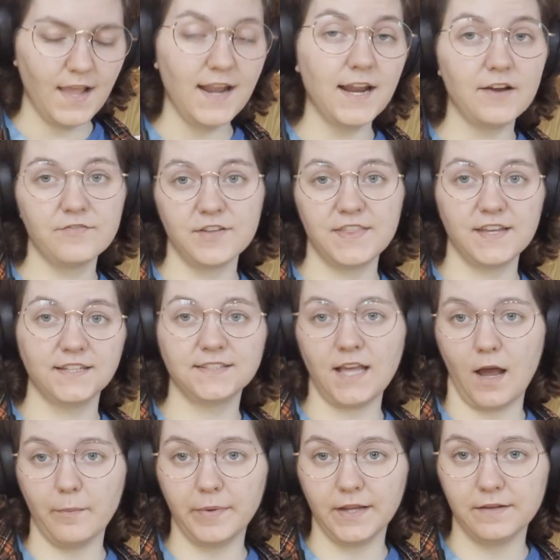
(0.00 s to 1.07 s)
And everything is
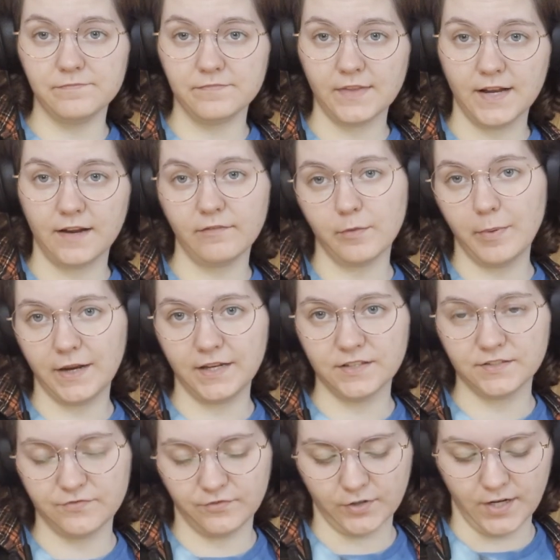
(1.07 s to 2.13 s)
happy. And everybody
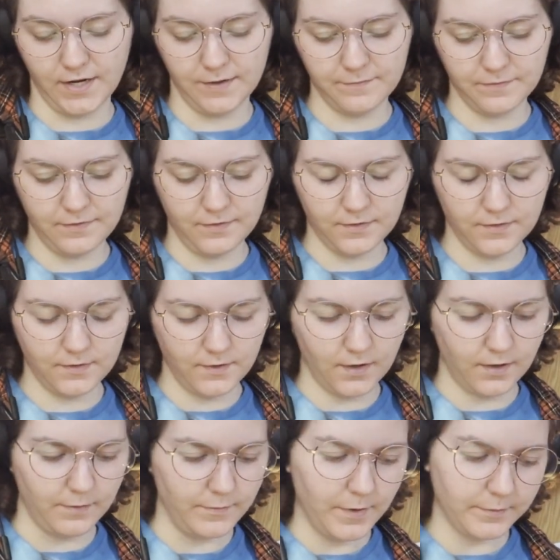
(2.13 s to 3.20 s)
is free.
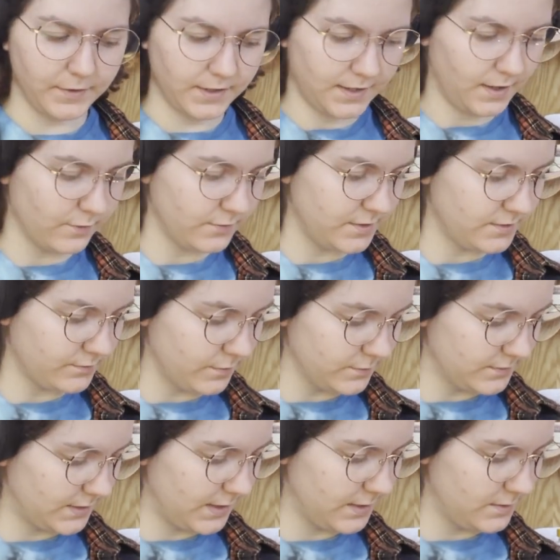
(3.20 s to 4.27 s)
I'm going to count these
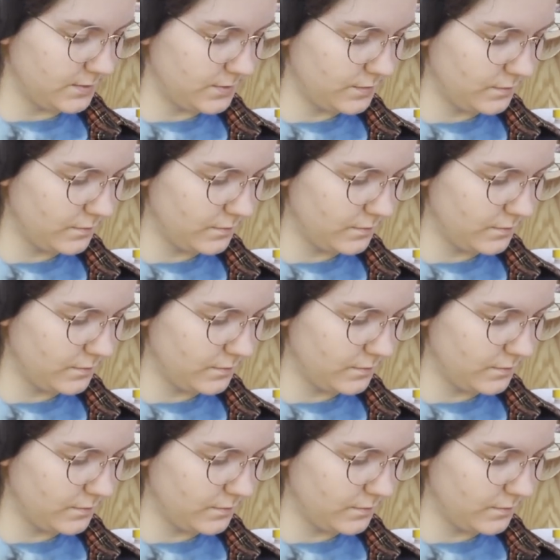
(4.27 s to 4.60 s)
rows again.